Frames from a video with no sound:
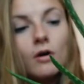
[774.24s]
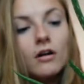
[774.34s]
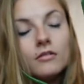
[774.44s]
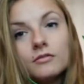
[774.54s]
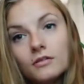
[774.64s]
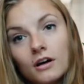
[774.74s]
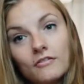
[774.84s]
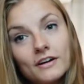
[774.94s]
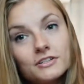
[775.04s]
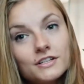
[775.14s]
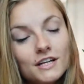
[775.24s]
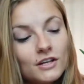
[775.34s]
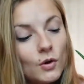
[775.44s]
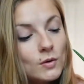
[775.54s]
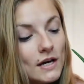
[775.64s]
I'll eventually take
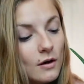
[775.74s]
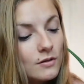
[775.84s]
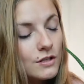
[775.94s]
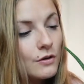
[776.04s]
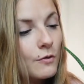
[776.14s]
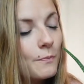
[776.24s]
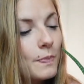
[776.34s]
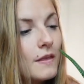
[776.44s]
those out too.